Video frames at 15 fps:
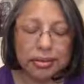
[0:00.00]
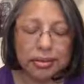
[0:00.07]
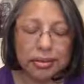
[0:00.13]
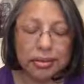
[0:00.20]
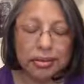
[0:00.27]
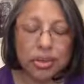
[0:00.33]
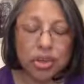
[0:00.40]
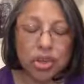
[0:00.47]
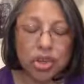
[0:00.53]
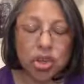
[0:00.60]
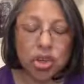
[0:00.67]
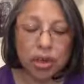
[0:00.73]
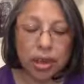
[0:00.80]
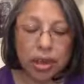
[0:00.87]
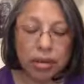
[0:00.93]
to the
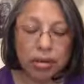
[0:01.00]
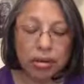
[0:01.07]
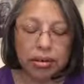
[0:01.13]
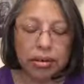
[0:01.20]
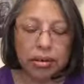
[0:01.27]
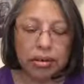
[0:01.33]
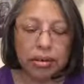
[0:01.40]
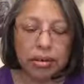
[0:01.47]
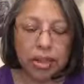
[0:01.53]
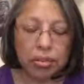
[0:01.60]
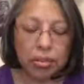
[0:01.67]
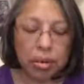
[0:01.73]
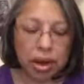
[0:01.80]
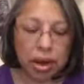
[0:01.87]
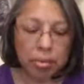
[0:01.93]
creator, to the
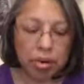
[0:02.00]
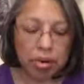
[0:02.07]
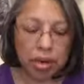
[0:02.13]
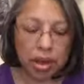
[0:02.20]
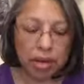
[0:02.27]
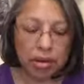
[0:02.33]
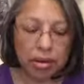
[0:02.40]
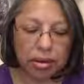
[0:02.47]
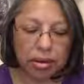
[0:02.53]
prime creator,